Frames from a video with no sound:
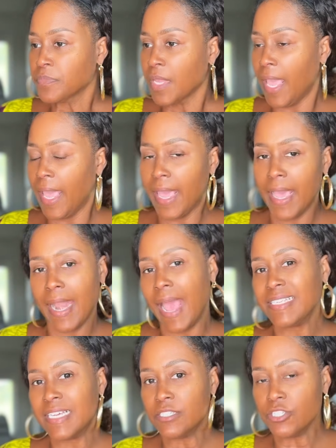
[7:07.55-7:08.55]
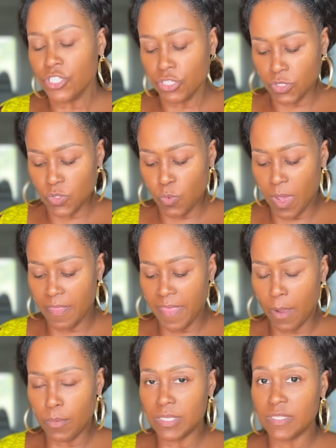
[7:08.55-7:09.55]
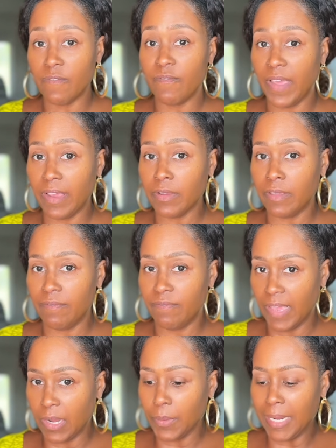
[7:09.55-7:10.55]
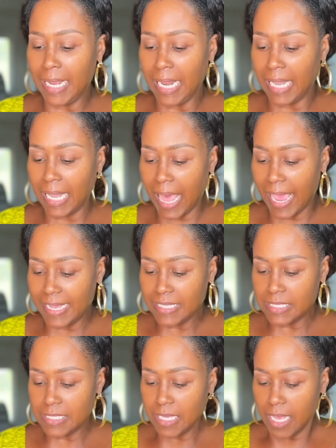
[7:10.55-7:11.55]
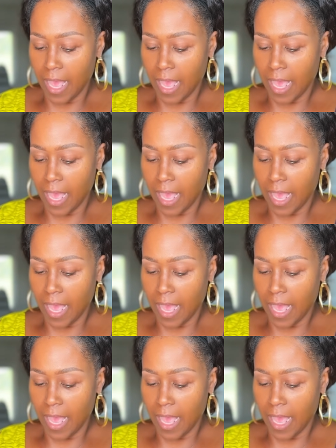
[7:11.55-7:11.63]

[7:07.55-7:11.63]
And I didn't choose one that was very light.